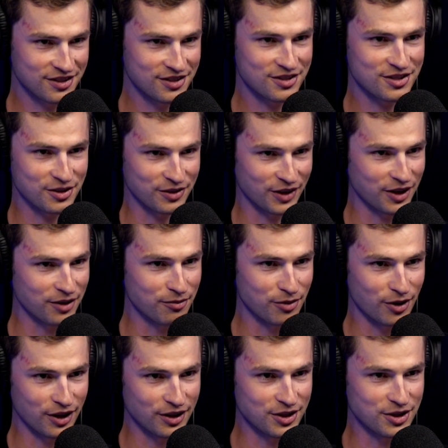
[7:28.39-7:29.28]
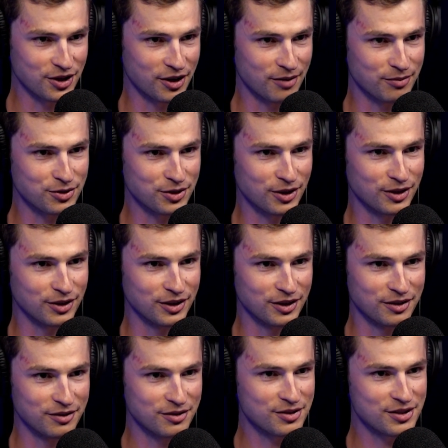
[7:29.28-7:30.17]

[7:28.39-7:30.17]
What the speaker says: so I could ride the time trial and